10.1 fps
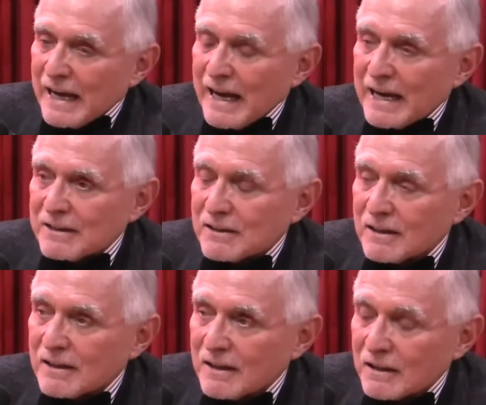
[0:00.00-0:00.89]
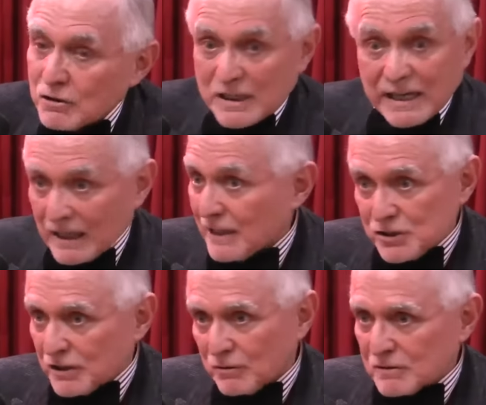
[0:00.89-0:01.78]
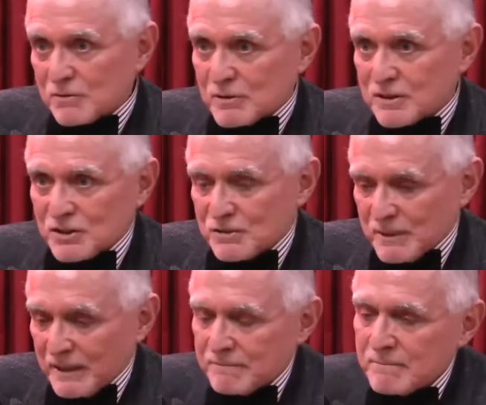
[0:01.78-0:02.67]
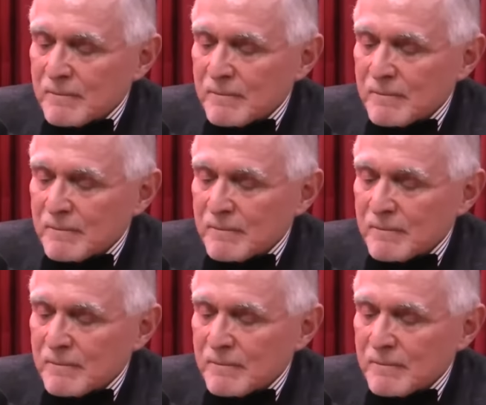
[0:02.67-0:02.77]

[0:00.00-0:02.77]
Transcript: And uh, of course, I had a lot of shareholders. It wasn't just me.